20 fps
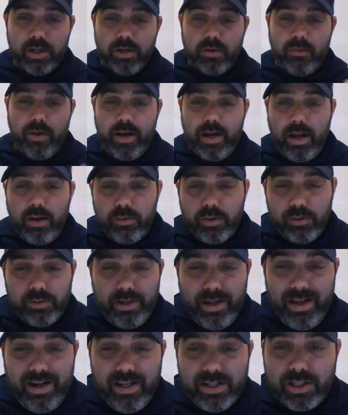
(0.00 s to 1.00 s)
right now we're going
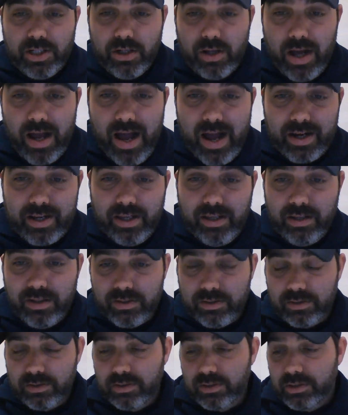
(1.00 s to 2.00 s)
to NHL hockey,
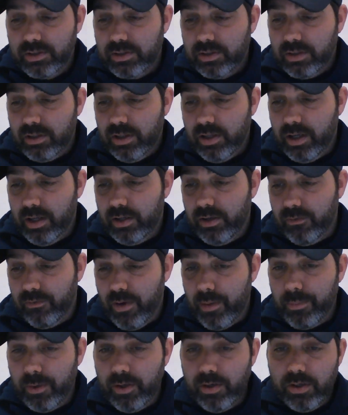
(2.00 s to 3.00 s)

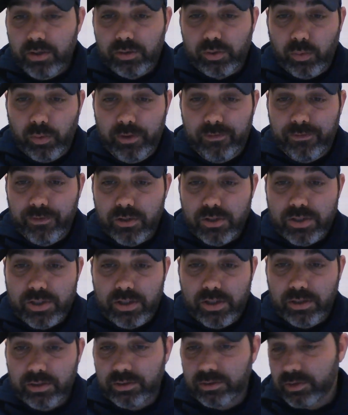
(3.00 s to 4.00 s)
November 21st,